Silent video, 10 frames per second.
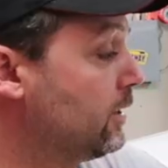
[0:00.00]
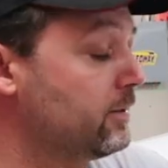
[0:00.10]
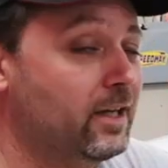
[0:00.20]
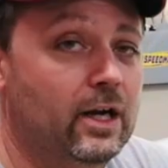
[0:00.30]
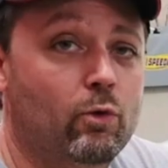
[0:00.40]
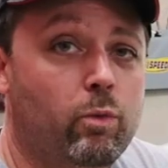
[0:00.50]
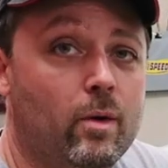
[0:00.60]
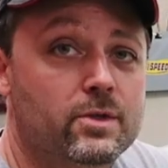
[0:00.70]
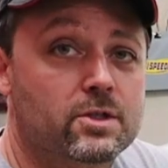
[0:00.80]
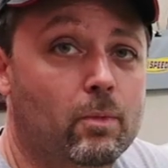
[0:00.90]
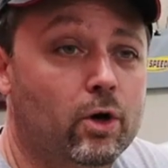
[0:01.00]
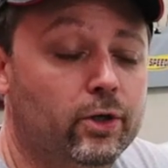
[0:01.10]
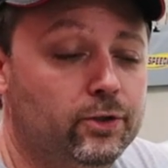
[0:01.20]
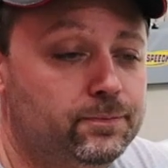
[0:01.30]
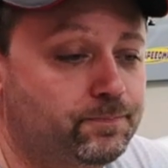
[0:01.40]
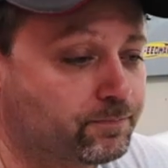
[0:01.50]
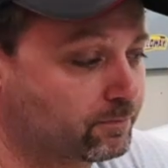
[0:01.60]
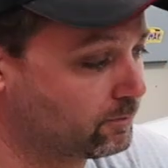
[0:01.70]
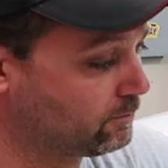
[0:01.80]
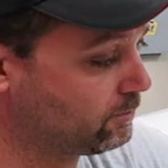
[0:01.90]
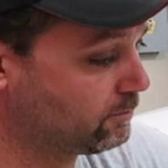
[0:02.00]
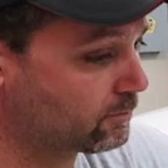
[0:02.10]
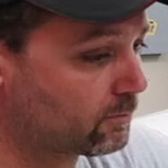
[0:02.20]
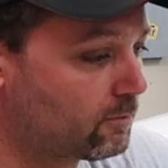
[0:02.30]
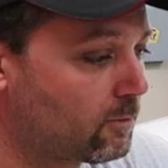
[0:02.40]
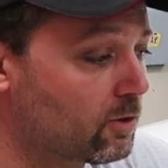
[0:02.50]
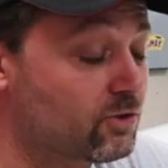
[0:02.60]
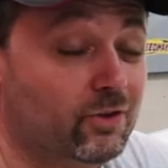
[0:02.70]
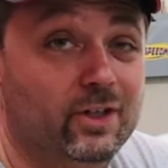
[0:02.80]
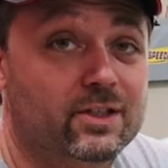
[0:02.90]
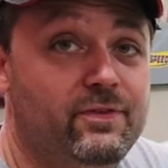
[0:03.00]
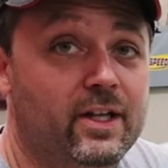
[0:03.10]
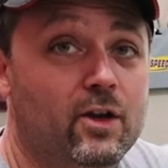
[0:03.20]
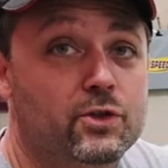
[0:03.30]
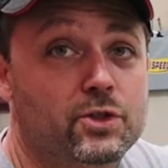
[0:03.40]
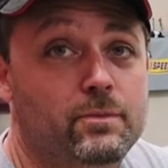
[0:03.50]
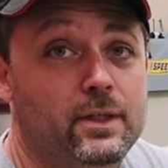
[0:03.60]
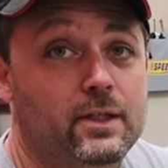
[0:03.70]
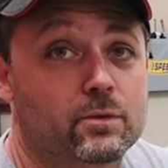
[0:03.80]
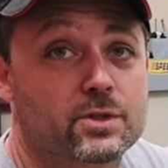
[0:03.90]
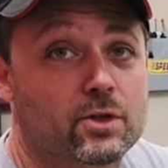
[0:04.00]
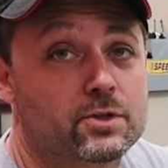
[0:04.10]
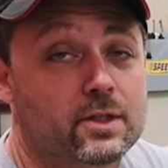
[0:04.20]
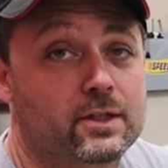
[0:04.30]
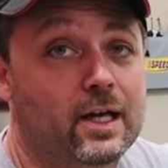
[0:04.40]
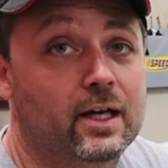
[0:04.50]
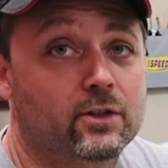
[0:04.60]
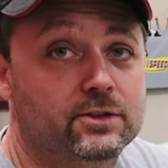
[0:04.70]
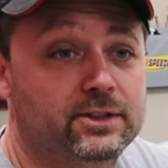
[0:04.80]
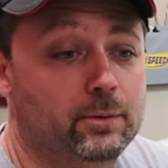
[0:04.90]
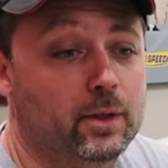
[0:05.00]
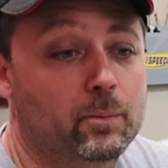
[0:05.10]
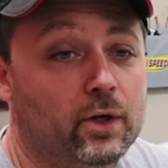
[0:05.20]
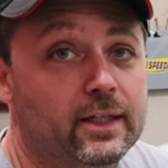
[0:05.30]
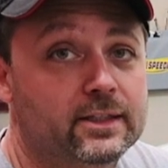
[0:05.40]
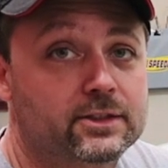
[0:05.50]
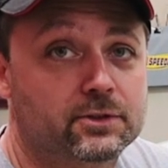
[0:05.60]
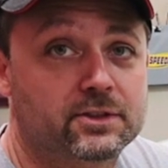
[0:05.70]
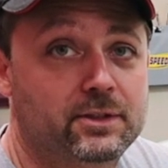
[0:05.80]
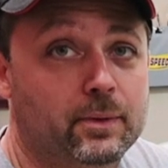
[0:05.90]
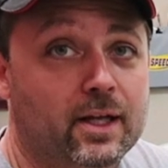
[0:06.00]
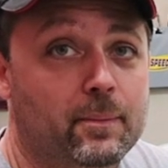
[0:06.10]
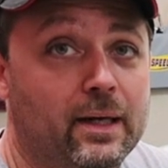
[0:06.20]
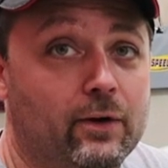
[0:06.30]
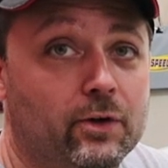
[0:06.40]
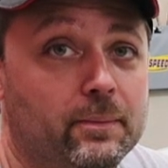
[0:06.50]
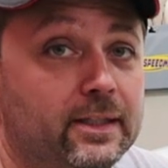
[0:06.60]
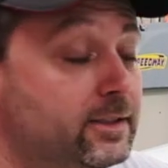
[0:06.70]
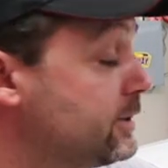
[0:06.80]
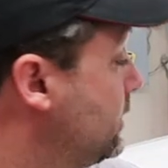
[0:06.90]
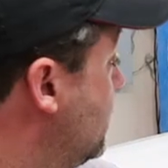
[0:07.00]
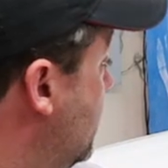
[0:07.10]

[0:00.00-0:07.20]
The dyno appointment's tomorrow. So the next video should be the results of the dyno, see what it breaks or see what kind of power it makes.